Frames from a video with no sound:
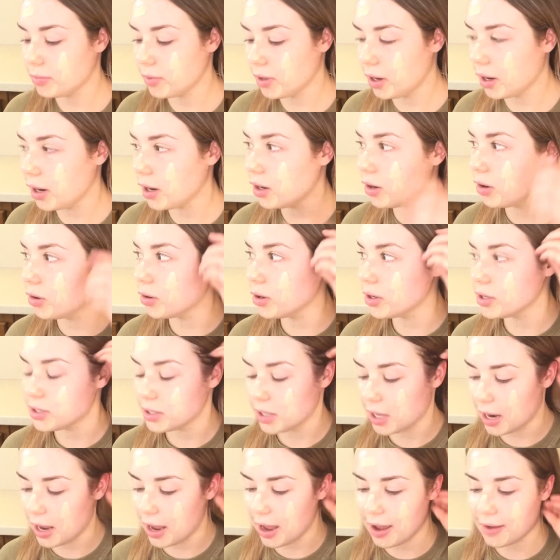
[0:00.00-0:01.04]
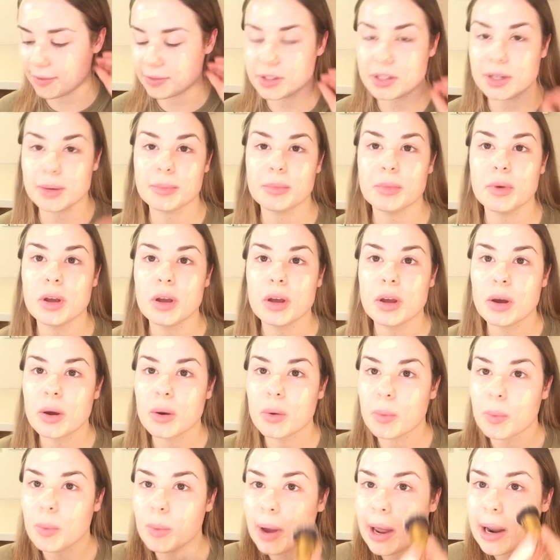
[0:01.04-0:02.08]
And I notice that I have some
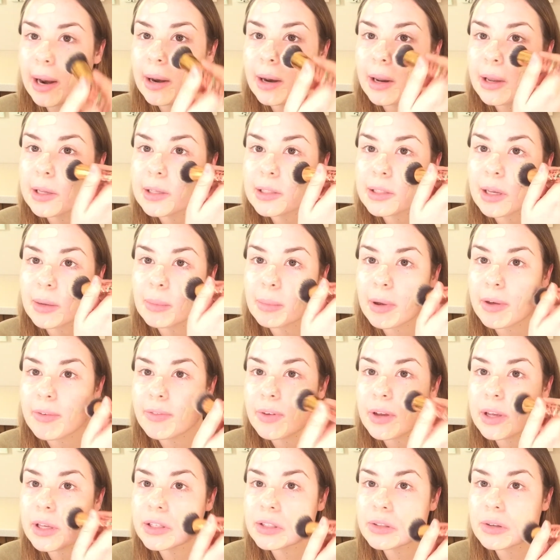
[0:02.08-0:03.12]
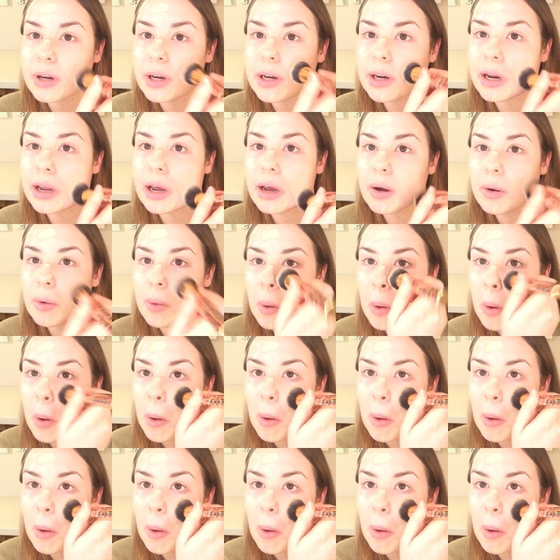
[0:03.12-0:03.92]
redness on my face right now.